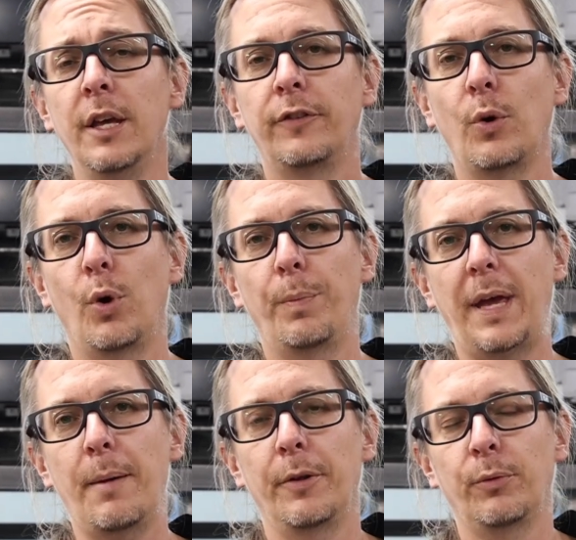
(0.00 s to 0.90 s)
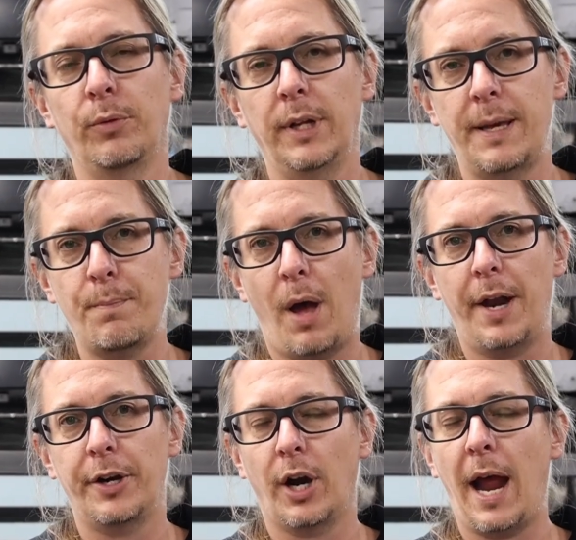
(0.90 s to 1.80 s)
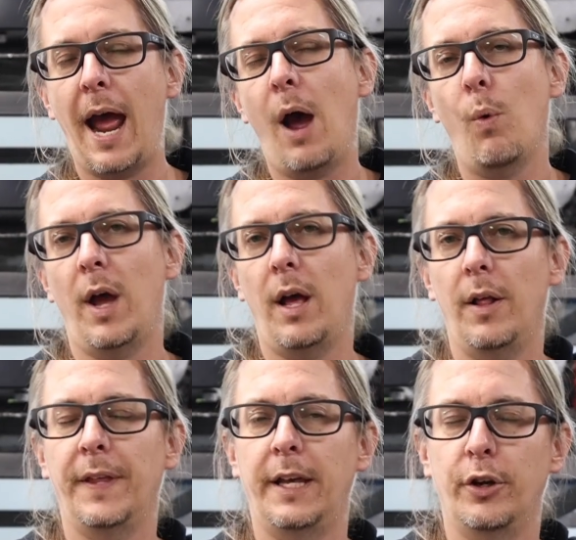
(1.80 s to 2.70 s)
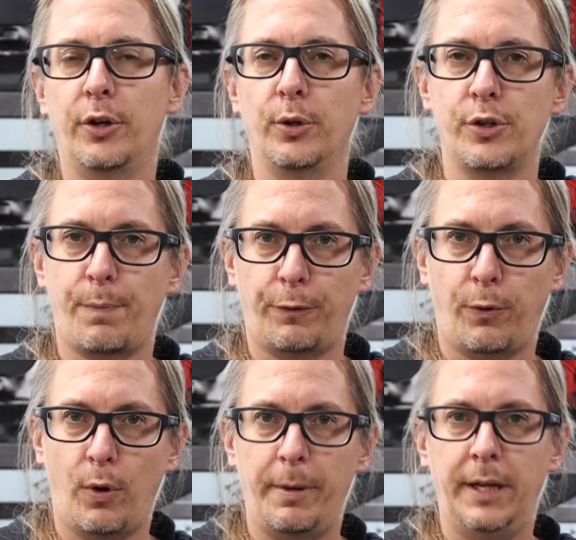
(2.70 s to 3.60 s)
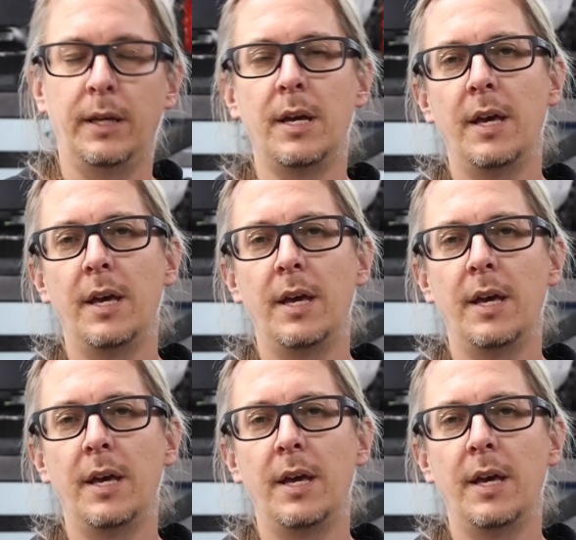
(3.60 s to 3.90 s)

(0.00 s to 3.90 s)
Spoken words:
So we'll be able to really monitor how well the intercooler is performing